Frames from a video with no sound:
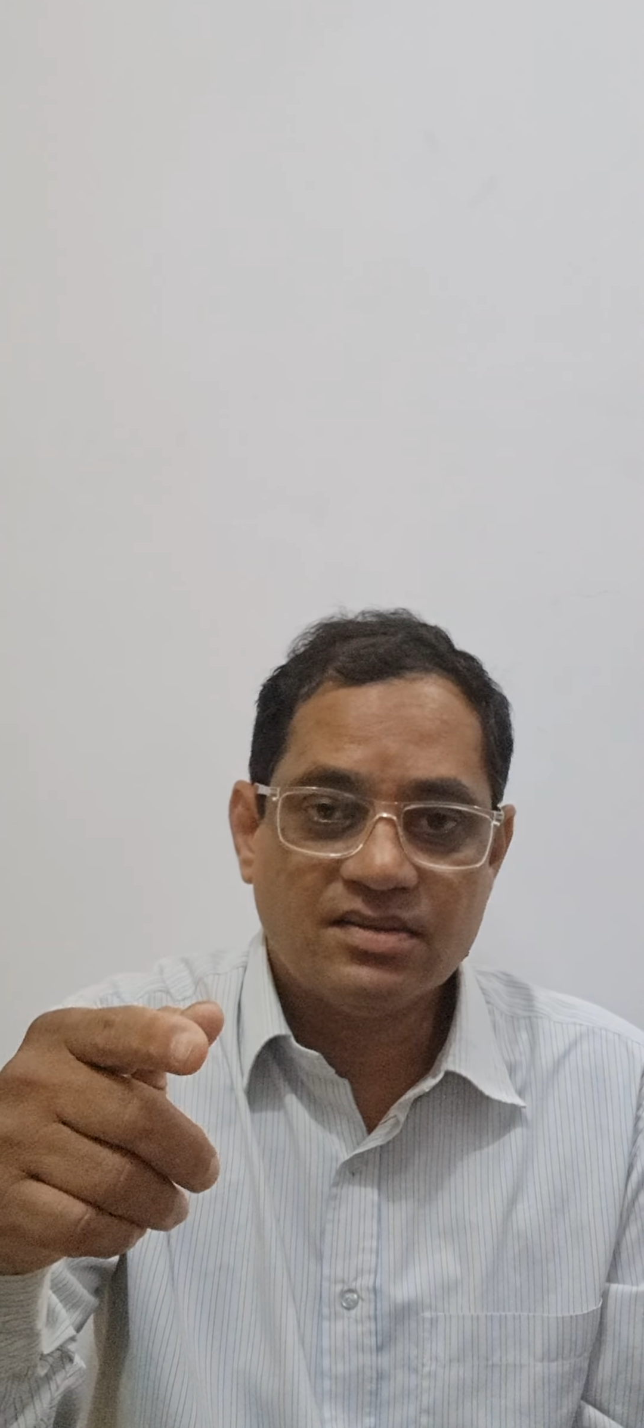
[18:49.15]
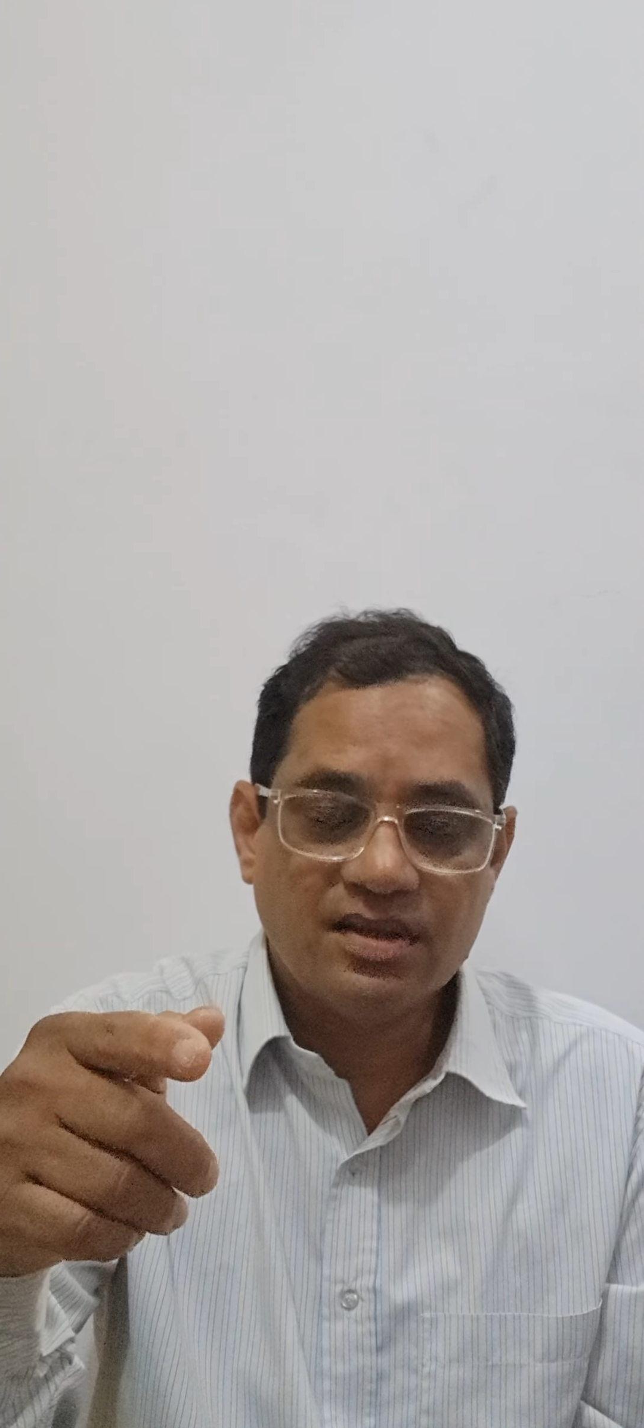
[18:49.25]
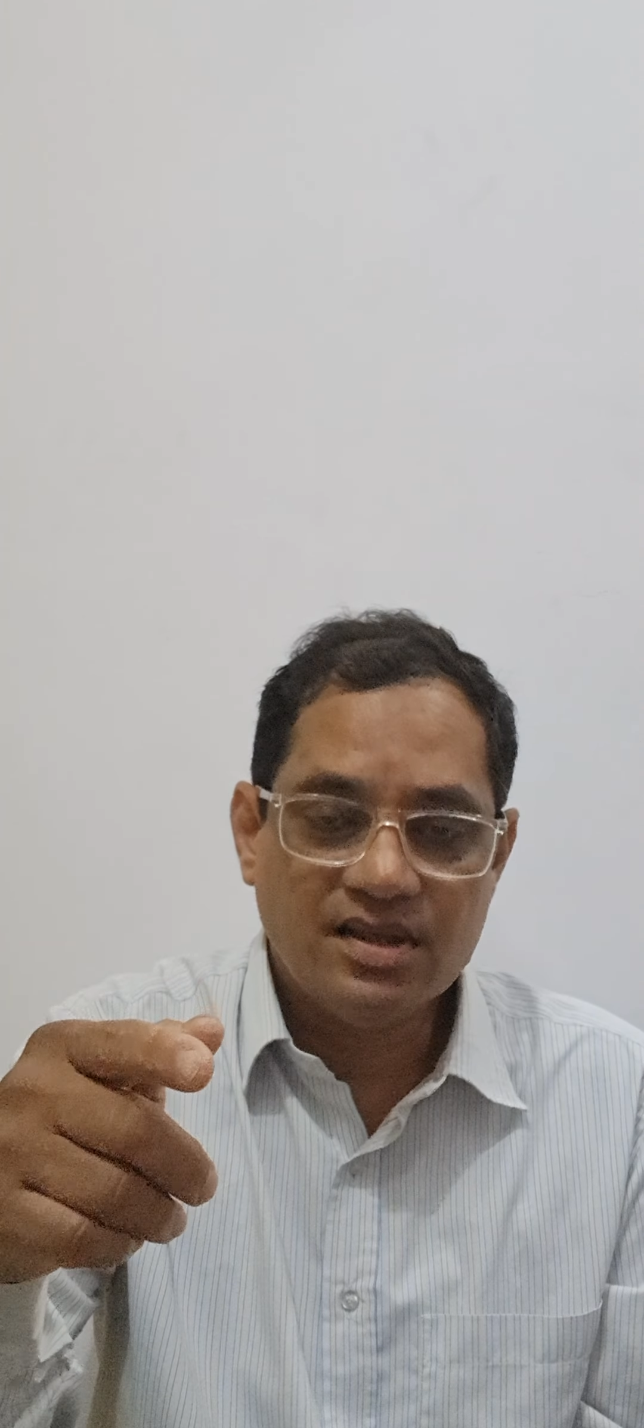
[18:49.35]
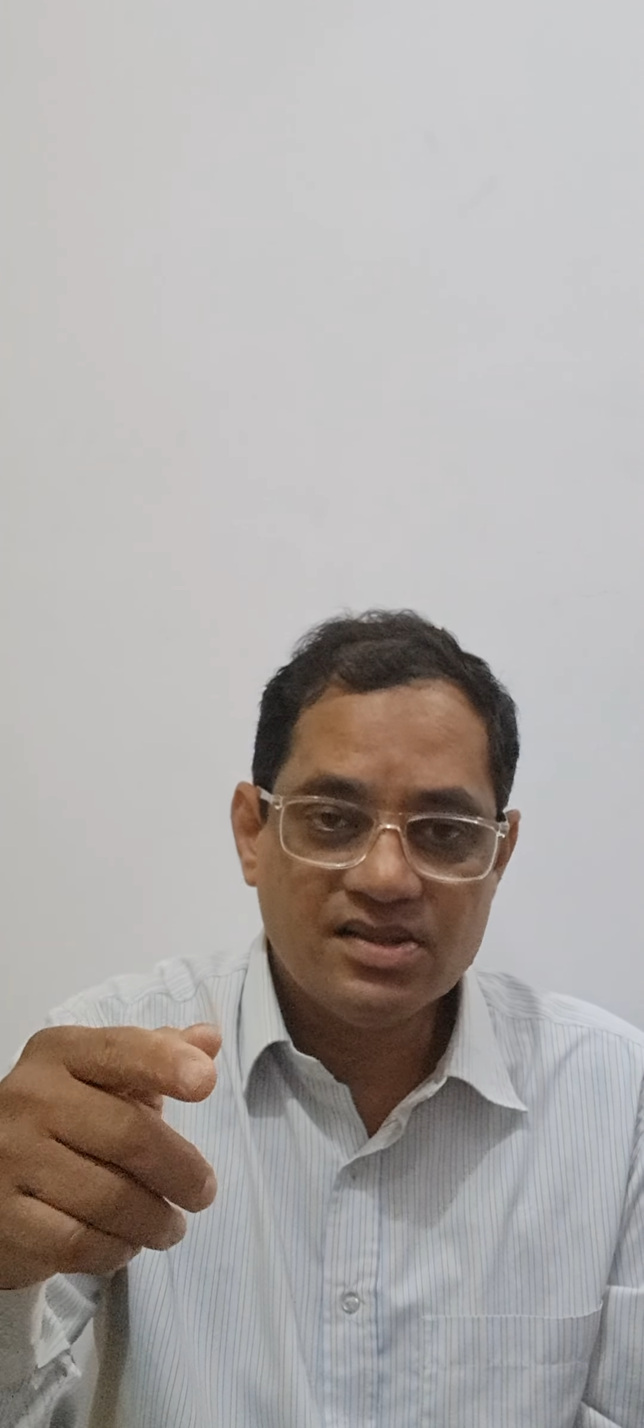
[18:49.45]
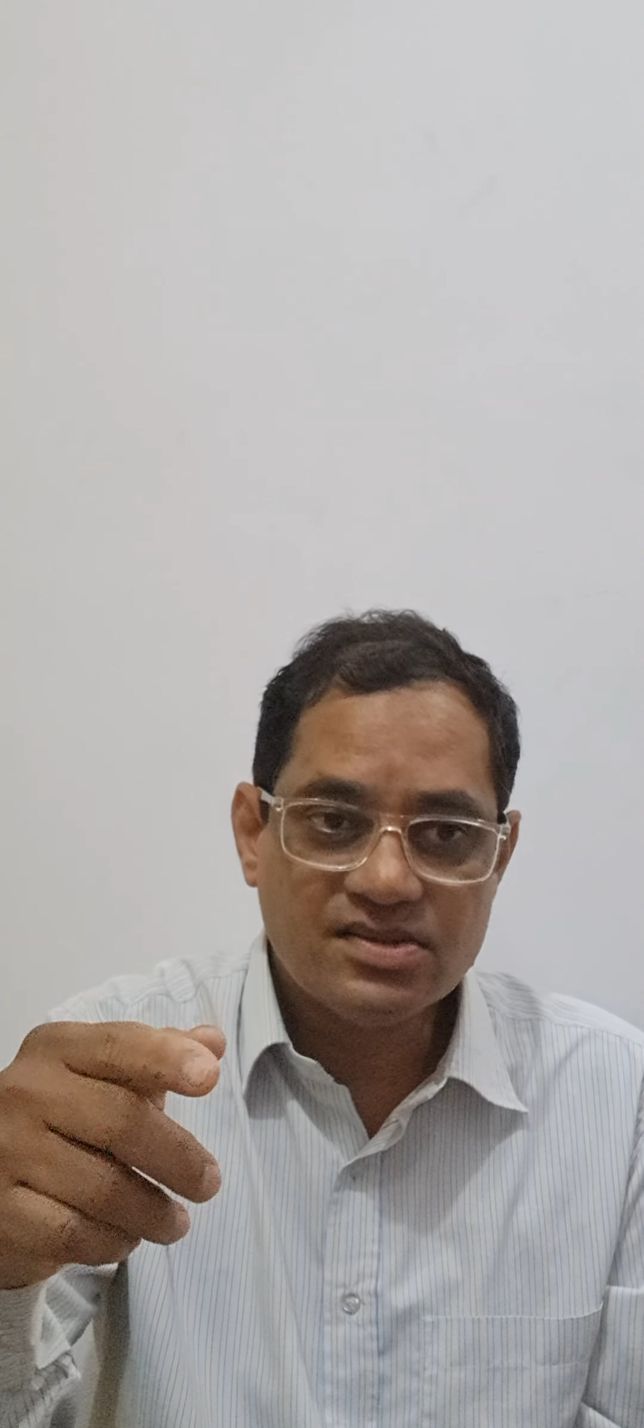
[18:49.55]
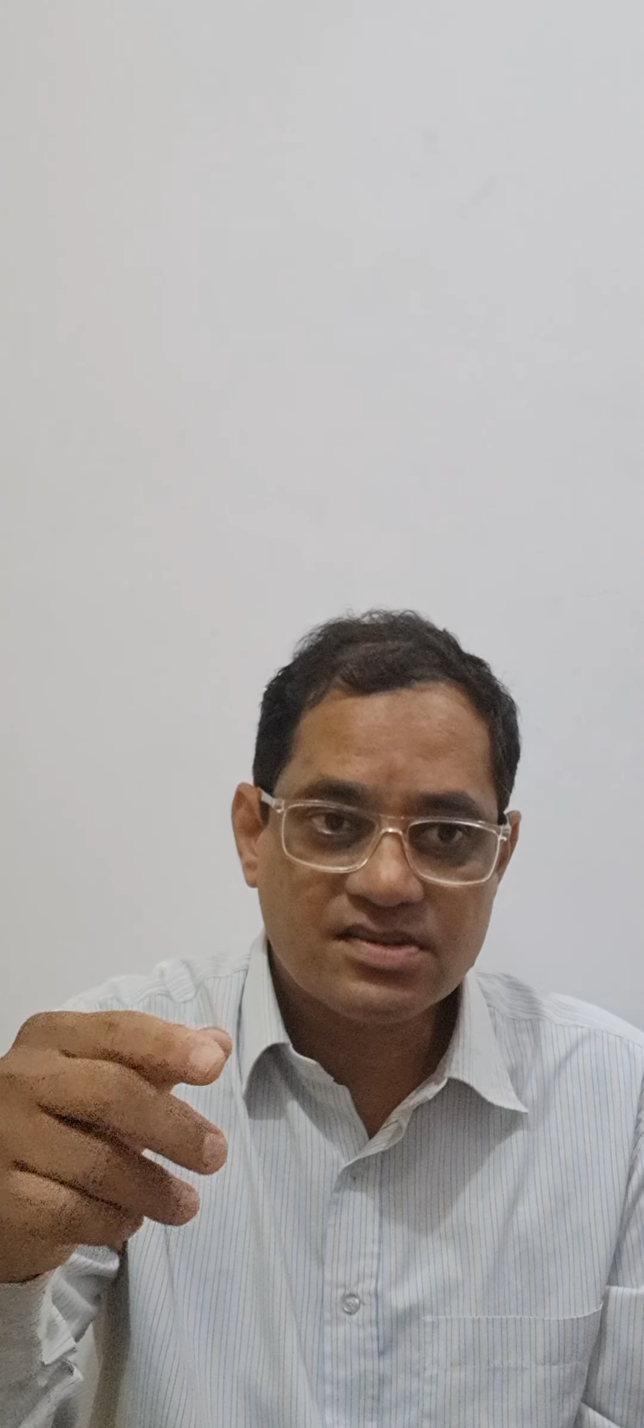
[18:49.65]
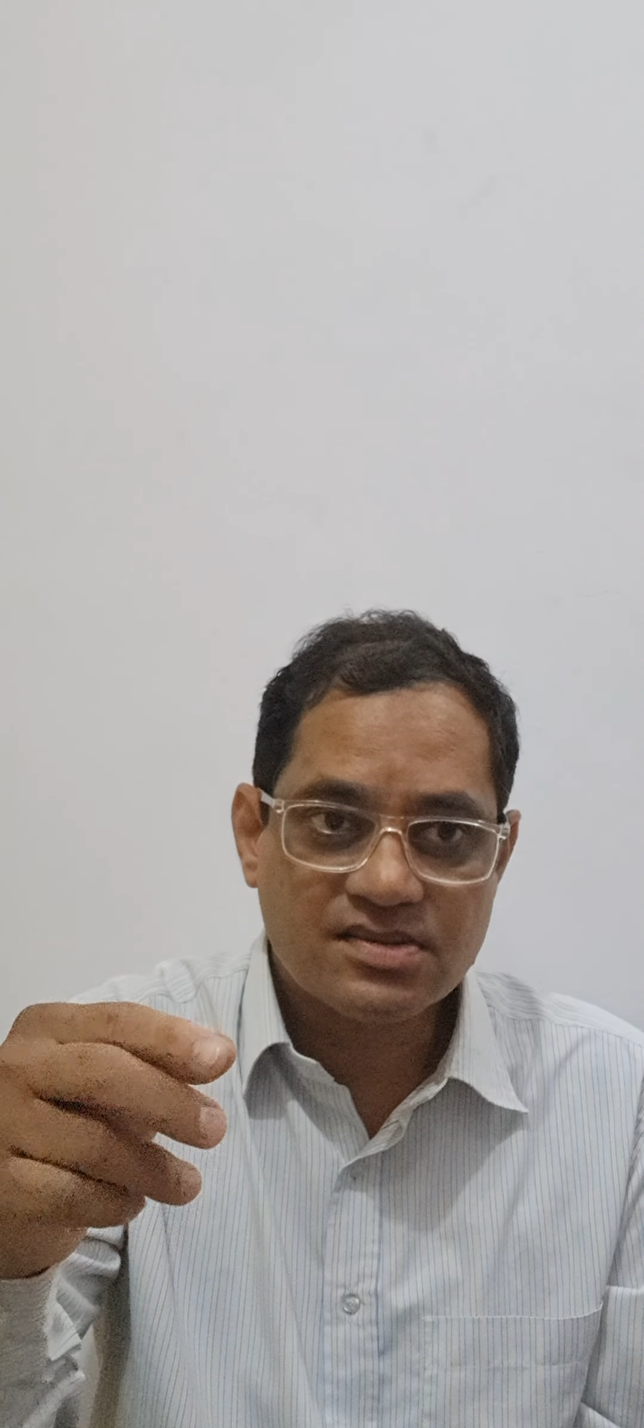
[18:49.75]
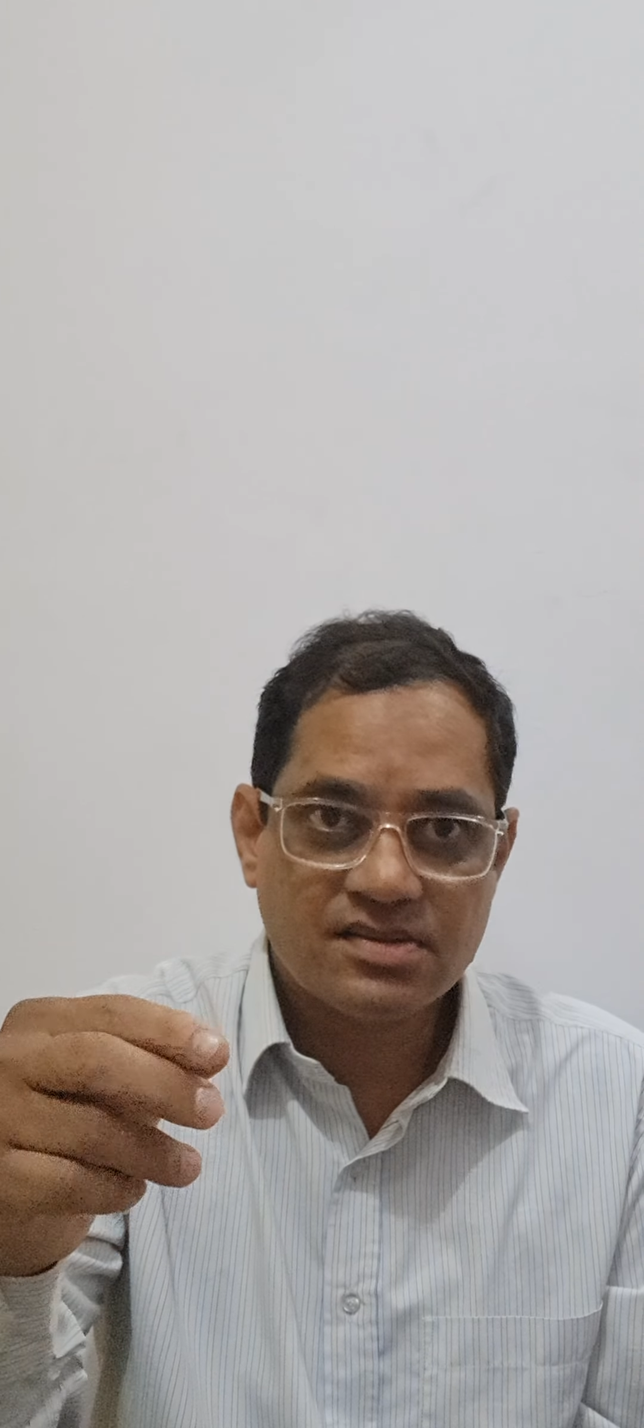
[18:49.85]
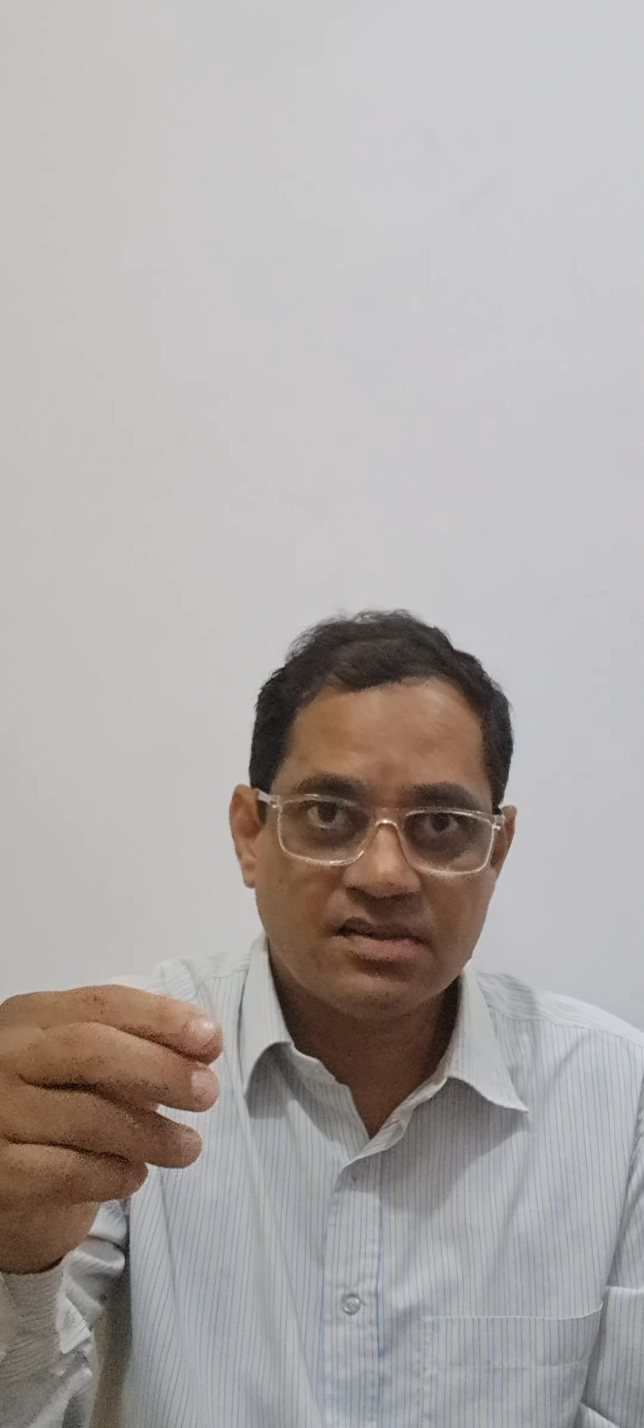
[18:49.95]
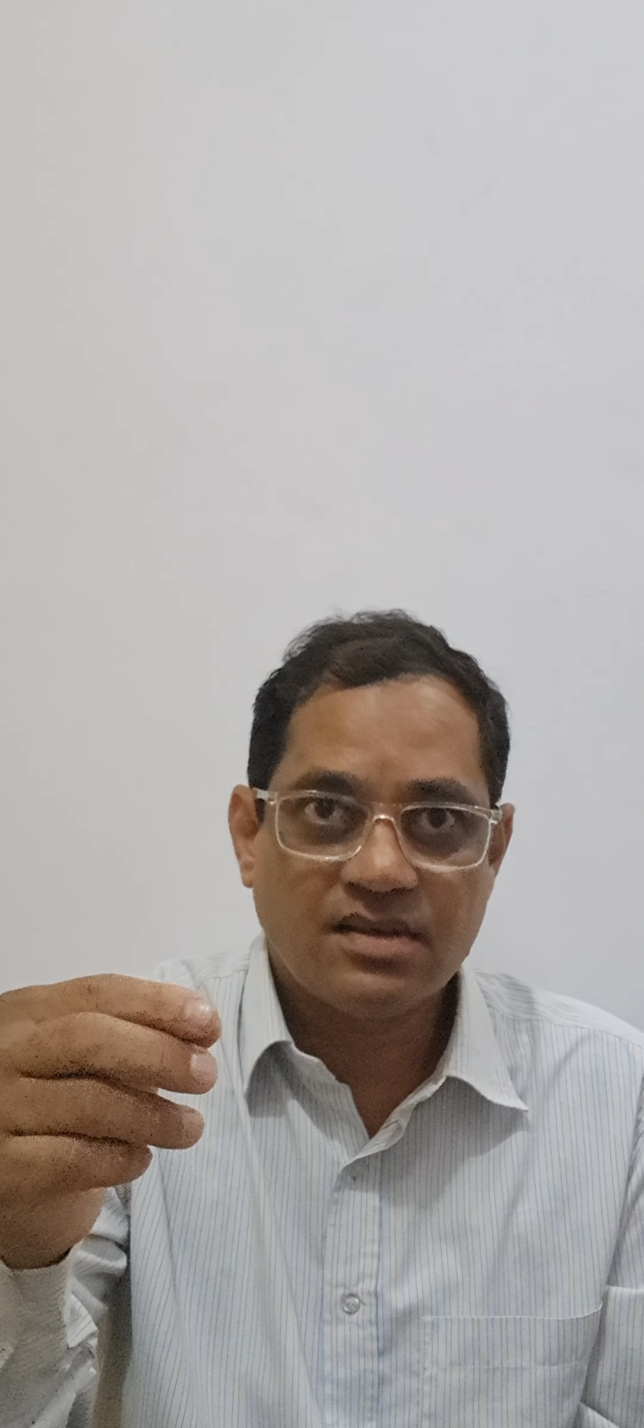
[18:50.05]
thing is,